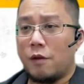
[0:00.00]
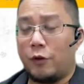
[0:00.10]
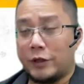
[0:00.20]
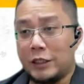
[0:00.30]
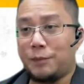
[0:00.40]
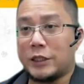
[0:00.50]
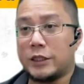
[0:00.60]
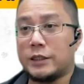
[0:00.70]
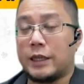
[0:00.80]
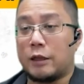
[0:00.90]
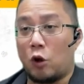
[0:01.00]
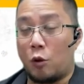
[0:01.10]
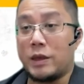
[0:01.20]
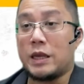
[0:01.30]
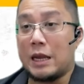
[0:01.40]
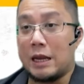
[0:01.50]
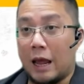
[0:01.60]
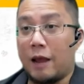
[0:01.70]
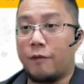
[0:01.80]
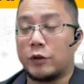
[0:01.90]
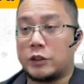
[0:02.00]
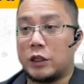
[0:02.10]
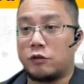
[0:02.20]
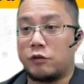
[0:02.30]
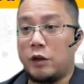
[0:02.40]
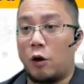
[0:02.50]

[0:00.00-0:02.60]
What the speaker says: for this patient, they normally elect for surgery,